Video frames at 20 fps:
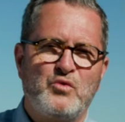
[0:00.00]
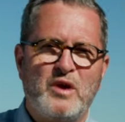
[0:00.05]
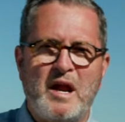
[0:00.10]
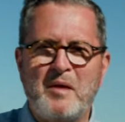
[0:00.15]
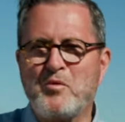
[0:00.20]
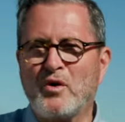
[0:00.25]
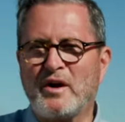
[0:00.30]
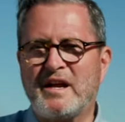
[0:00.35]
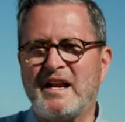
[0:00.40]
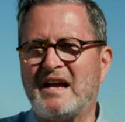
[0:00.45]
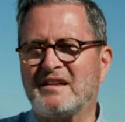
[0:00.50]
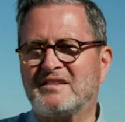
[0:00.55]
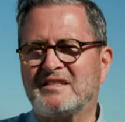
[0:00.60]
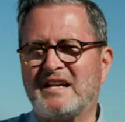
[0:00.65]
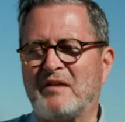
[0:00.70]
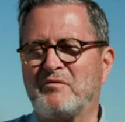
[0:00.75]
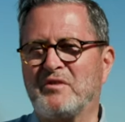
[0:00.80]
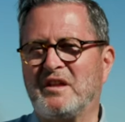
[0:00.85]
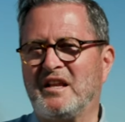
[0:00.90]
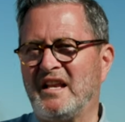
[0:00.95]
When I'm working
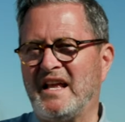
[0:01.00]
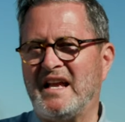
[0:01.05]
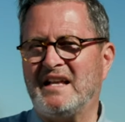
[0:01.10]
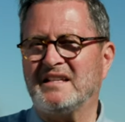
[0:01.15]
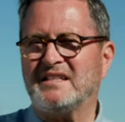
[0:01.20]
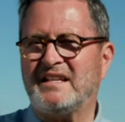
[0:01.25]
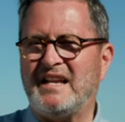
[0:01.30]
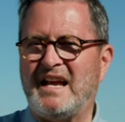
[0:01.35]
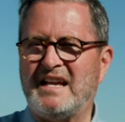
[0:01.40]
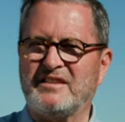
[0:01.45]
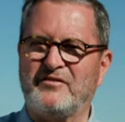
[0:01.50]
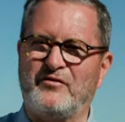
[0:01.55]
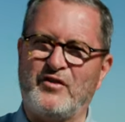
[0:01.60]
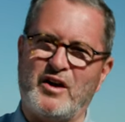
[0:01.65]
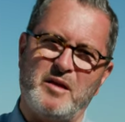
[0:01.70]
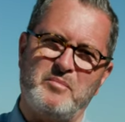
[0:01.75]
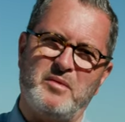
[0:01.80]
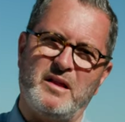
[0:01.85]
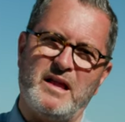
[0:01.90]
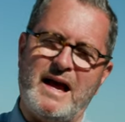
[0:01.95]
outside with a lens that has a
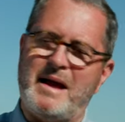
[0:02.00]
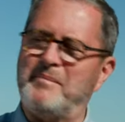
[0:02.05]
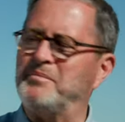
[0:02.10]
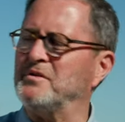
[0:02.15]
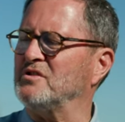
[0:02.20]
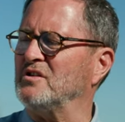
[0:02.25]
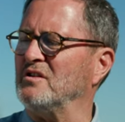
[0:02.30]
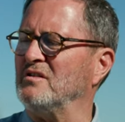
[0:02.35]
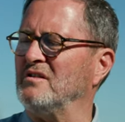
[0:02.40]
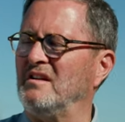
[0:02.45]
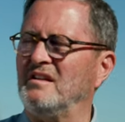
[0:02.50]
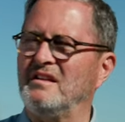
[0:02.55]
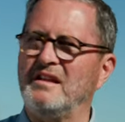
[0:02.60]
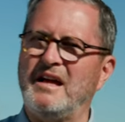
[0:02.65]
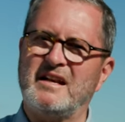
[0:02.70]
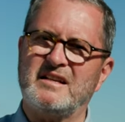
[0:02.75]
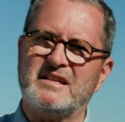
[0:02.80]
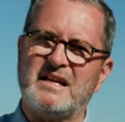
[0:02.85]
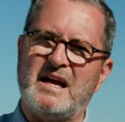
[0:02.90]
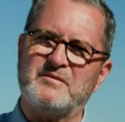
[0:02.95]
variable aperture, a
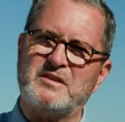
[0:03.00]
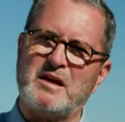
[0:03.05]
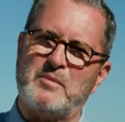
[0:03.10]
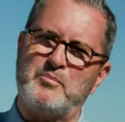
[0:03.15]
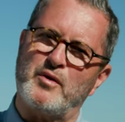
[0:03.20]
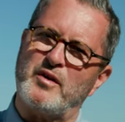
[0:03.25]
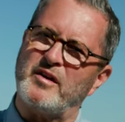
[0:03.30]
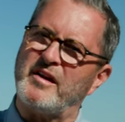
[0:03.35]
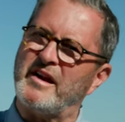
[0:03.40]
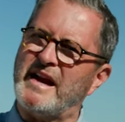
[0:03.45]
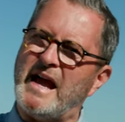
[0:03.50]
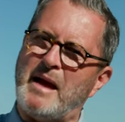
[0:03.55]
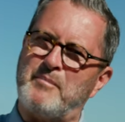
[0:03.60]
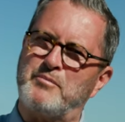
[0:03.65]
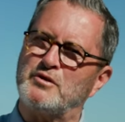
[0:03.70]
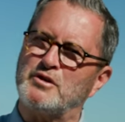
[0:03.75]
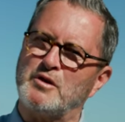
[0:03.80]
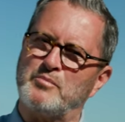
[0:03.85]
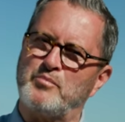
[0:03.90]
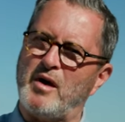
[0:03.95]
lot of times I'll put it on
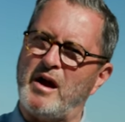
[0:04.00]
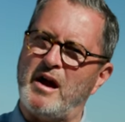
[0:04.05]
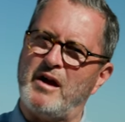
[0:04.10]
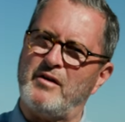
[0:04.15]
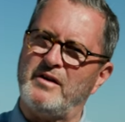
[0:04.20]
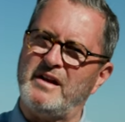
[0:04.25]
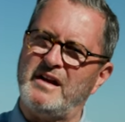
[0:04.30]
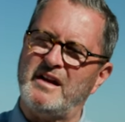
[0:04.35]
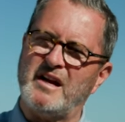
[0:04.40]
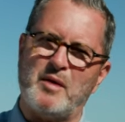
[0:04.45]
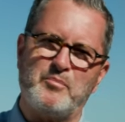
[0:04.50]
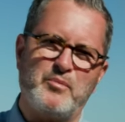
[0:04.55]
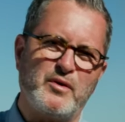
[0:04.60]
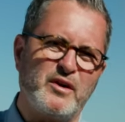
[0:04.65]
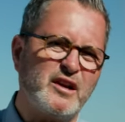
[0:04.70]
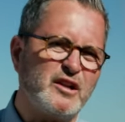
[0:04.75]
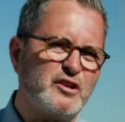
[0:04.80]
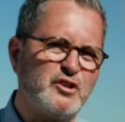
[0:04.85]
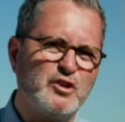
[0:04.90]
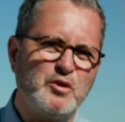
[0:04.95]
aperture priority and I'll
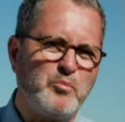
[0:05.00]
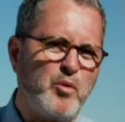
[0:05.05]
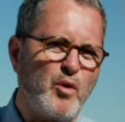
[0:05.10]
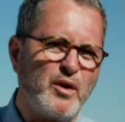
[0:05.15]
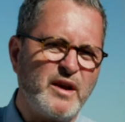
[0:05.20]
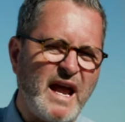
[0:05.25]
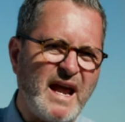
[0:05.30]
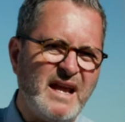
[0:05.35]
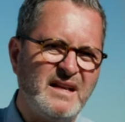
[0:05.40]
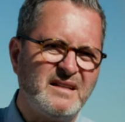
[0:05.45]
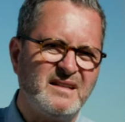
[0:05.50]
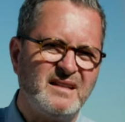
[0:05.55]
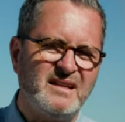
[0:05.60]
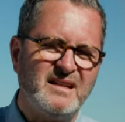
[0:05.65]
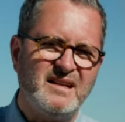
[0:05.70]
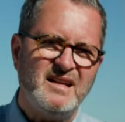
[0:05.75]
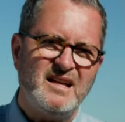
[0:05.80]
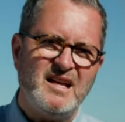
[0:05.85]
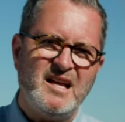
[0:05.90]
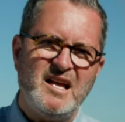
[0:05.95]
put it at 2.8,
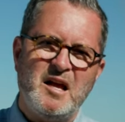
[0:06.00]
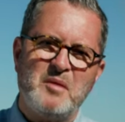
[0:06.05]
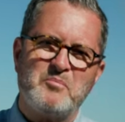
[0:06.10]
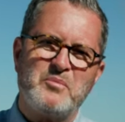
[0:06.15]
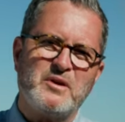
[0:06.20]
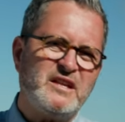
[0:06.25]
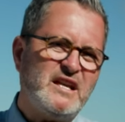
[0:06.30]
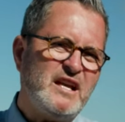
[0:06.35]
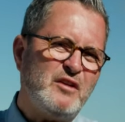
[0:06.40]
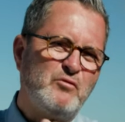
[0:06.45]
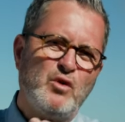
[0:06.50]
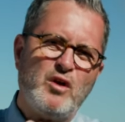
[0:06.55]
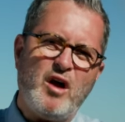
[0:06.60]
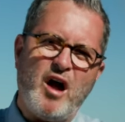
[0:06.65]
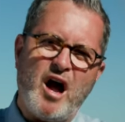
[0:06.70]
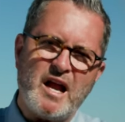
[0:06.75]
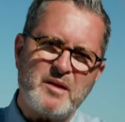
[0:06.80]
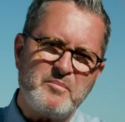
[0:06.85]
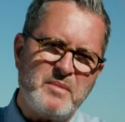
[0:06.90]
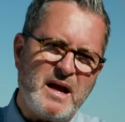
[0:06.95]
but it will
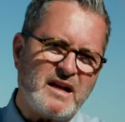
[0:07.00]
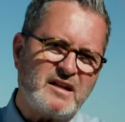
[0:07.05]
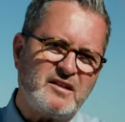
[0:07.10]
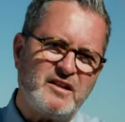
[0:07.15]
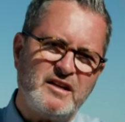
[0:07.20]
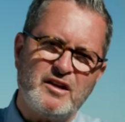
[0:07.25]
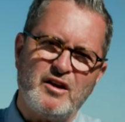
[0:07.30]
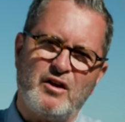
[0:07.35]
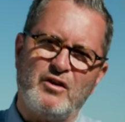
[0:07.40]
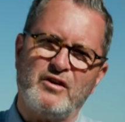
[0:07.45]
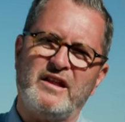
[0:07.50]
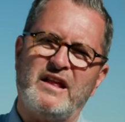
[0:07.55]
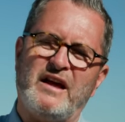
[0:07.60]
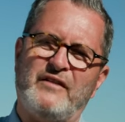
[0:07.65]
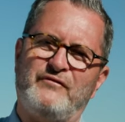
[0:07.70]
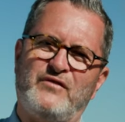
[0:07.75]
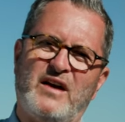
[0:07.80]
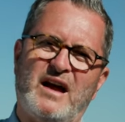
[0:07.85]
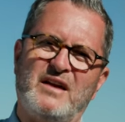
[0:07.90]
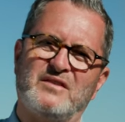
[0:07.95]
automatically go to
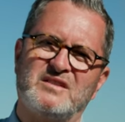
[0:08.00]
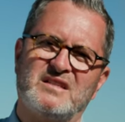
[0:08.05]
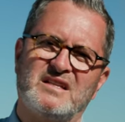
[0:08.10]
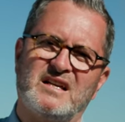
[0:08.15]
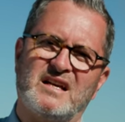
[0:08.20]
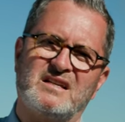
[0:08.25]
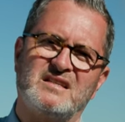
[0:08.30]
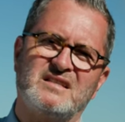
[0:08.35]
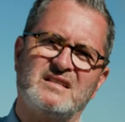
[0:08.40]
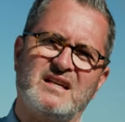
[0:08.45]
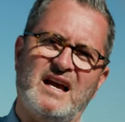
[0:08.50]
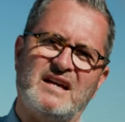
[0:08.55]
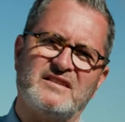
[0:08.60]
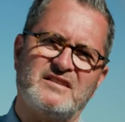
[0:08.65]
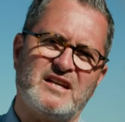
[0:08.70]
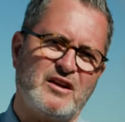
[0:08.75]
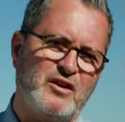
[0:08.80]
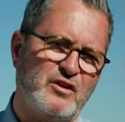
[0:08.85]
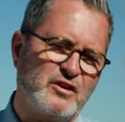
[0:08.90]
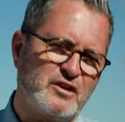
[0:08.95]
that 5.6
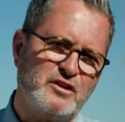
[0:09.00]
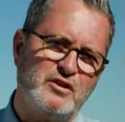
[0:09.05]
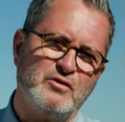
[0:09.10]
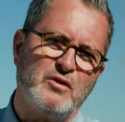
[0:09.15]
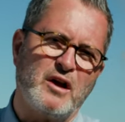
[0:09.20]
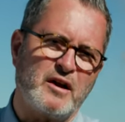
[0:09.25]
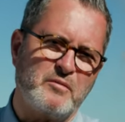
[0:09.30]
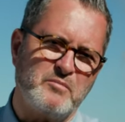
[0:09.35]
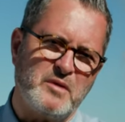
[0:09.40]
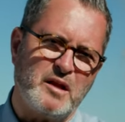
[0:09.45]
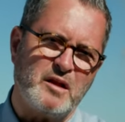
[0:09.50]
as I go to 200